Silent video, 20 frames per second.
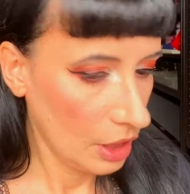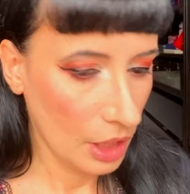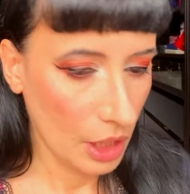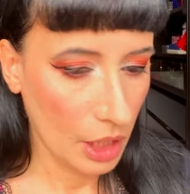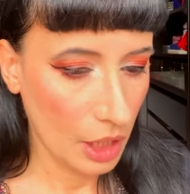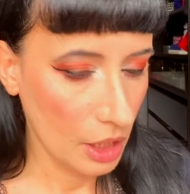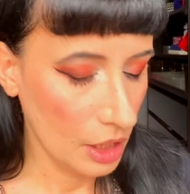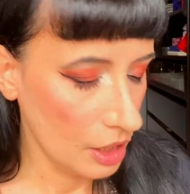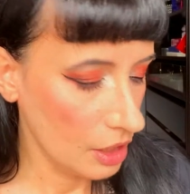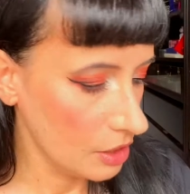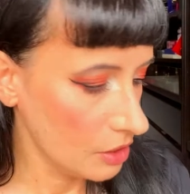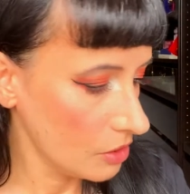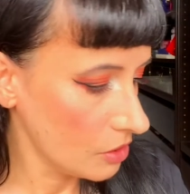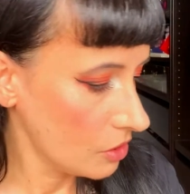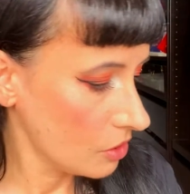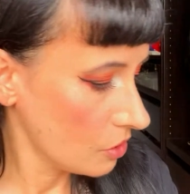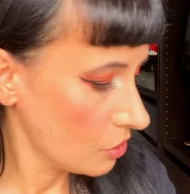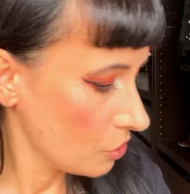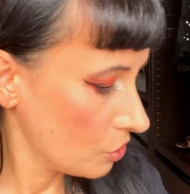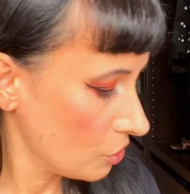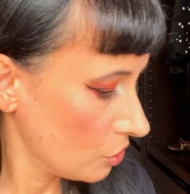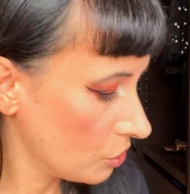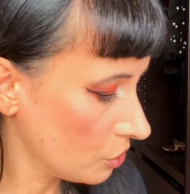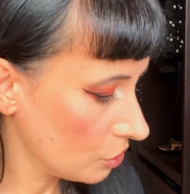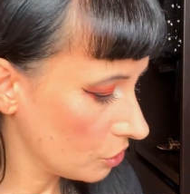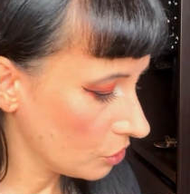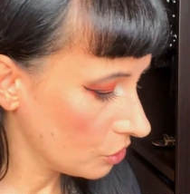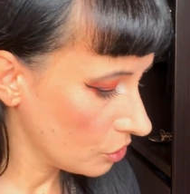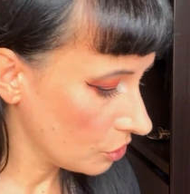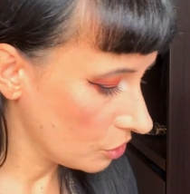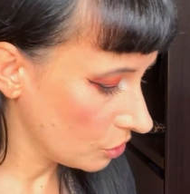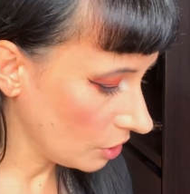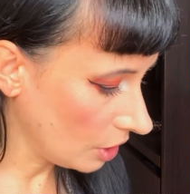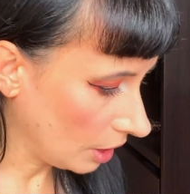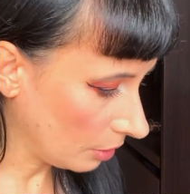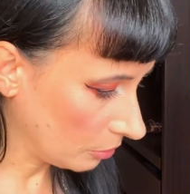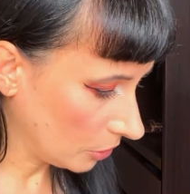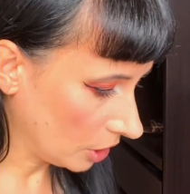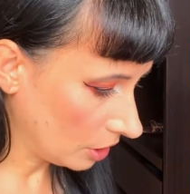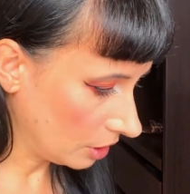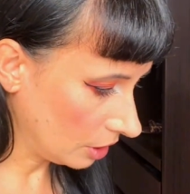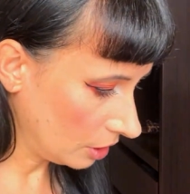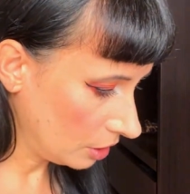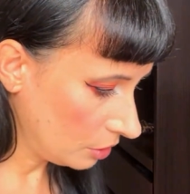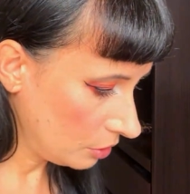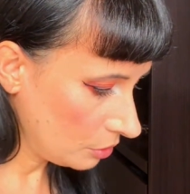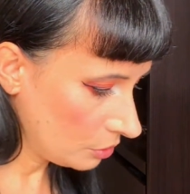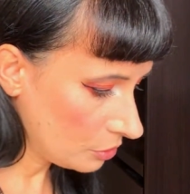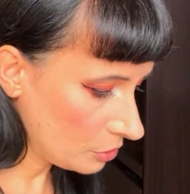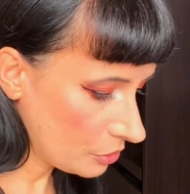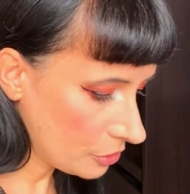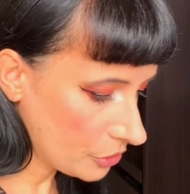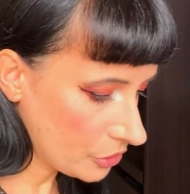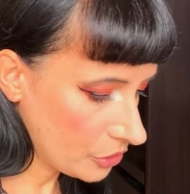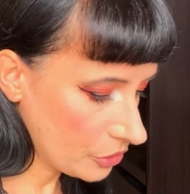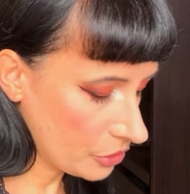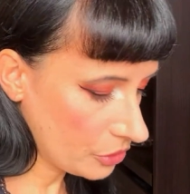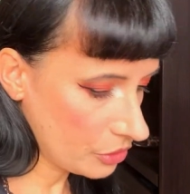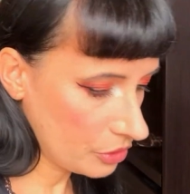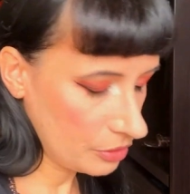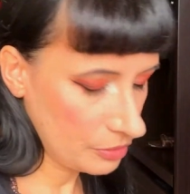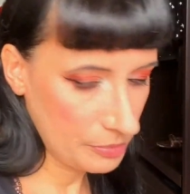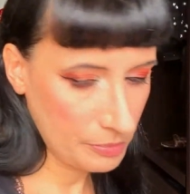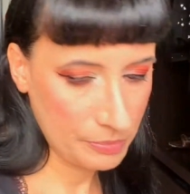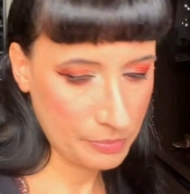and I'm gonna use